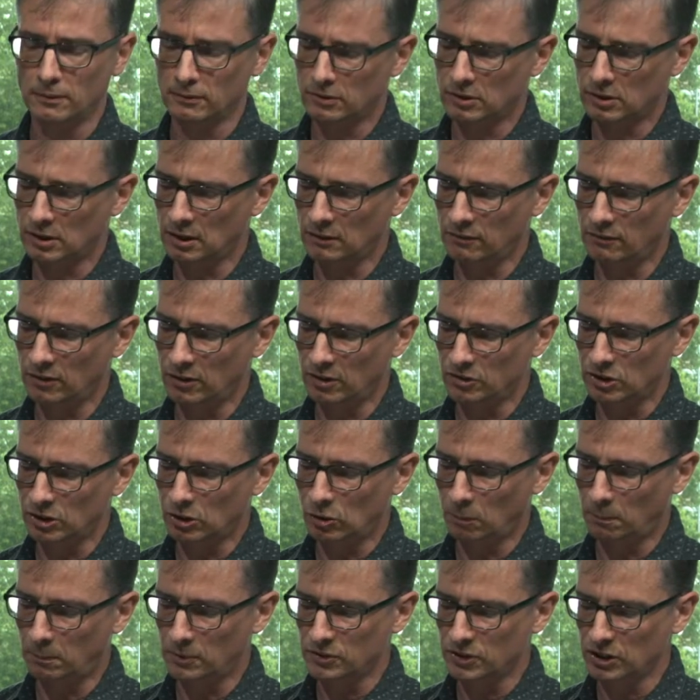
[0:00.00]
to the
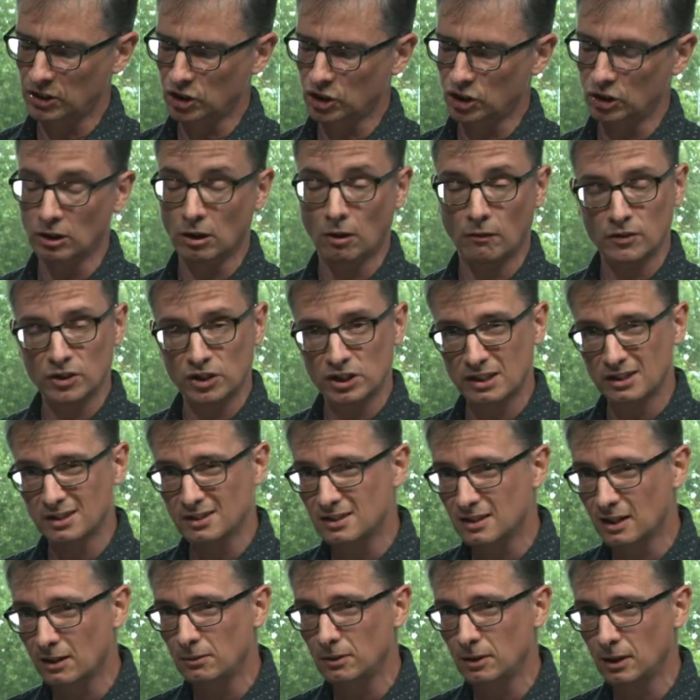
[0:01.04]
vertical position, obviously there's
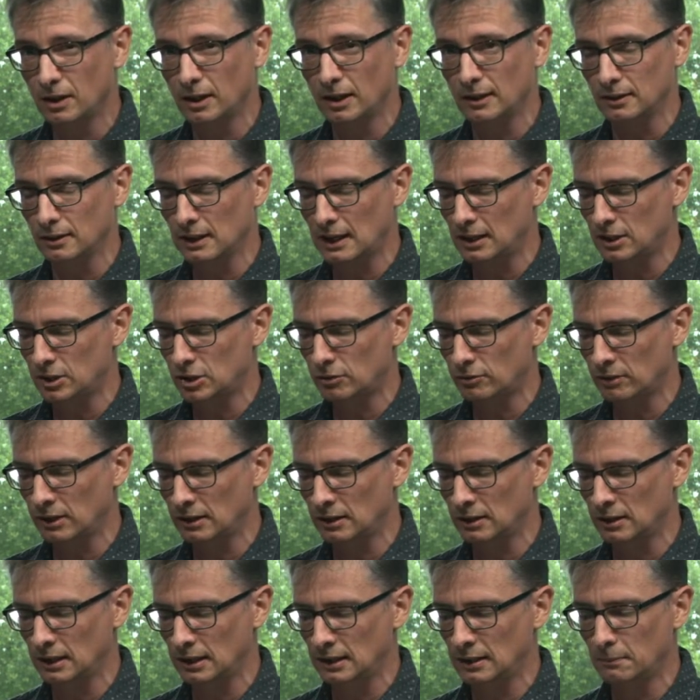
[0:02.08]
no light entering
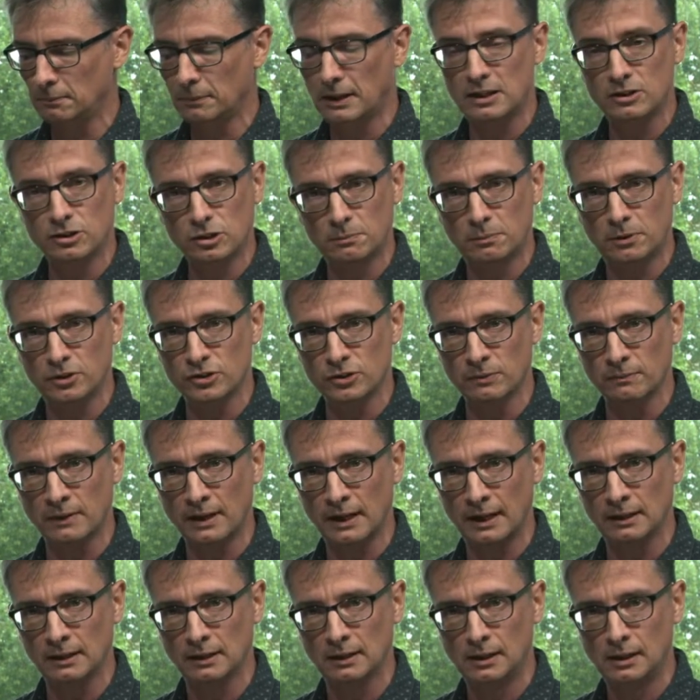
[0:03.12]
the pentaprism
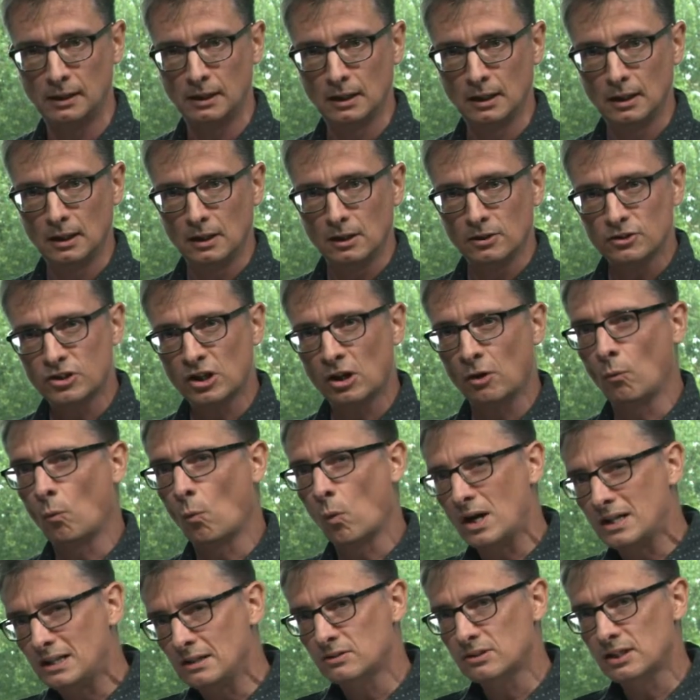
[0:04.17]
then. So
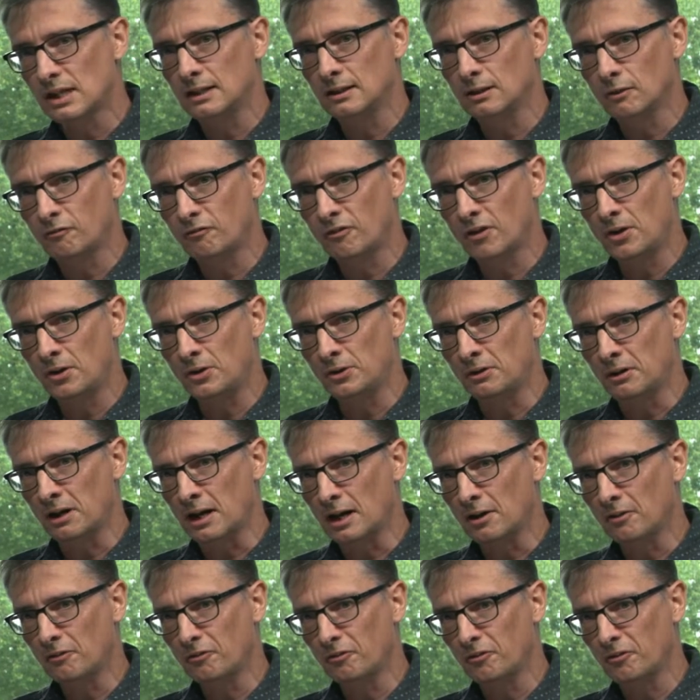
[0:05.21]
when you take the
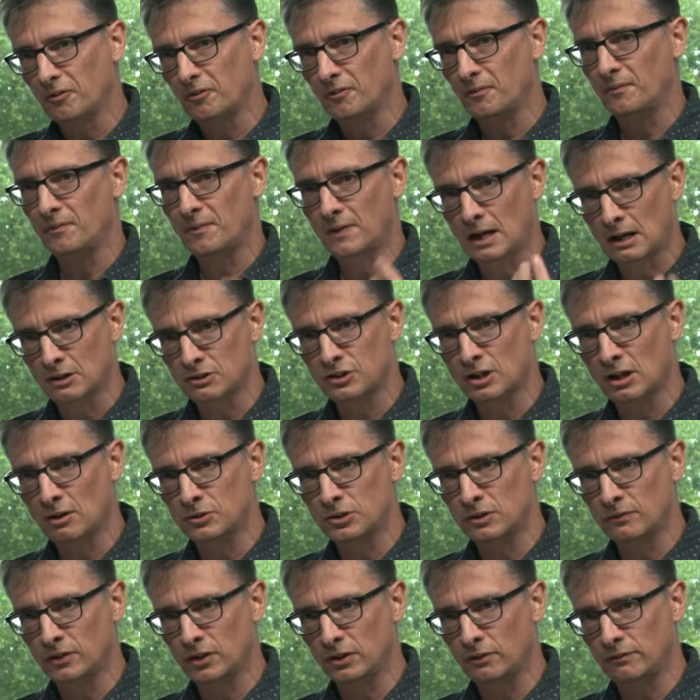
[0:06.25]
photograph, as those
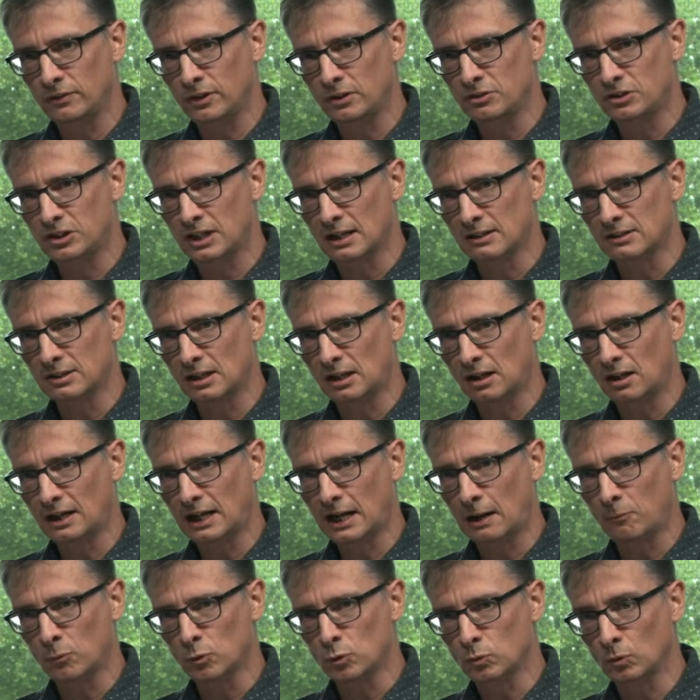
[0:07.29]
of you who've used DSLR
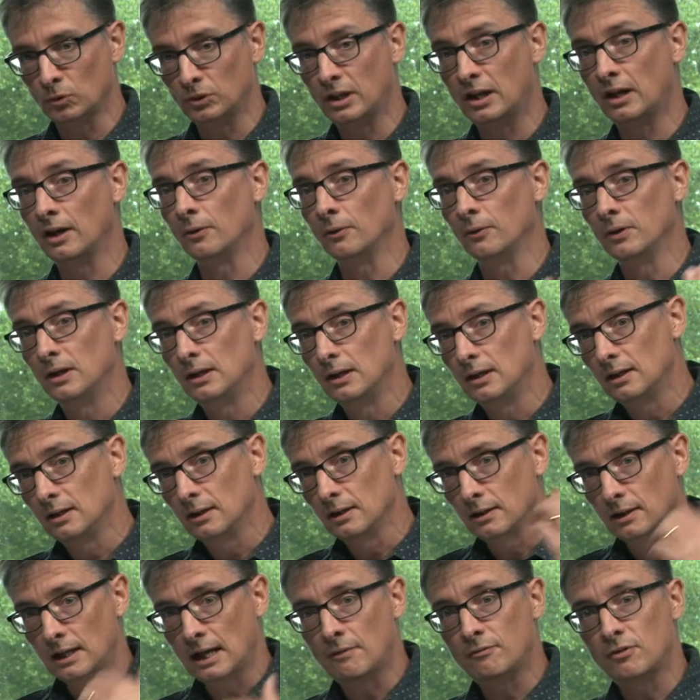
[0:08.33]
cameras will know,
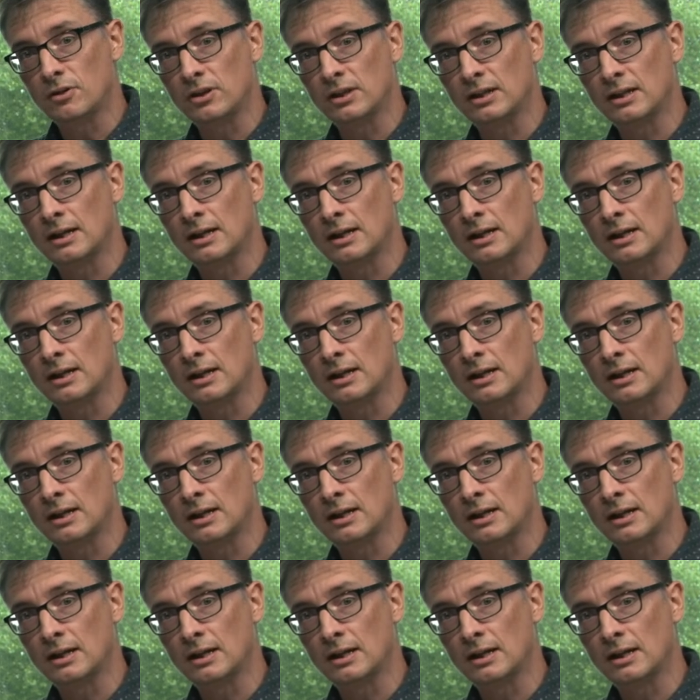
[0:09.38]
everything